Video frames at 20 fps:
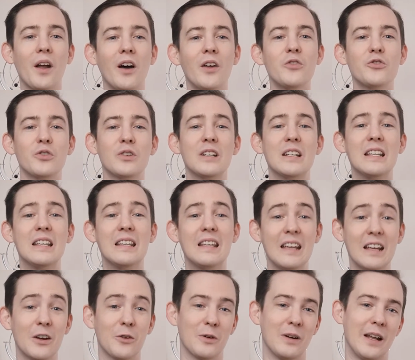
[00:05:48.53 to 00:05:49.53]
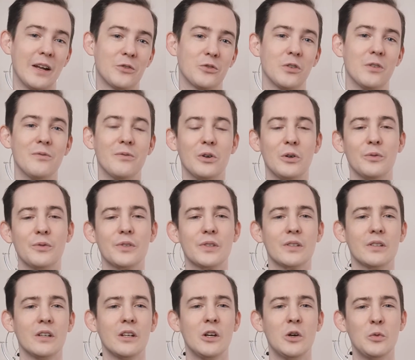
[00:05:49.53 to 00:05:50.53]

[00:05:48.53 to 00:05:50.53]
hundred giga electron volts,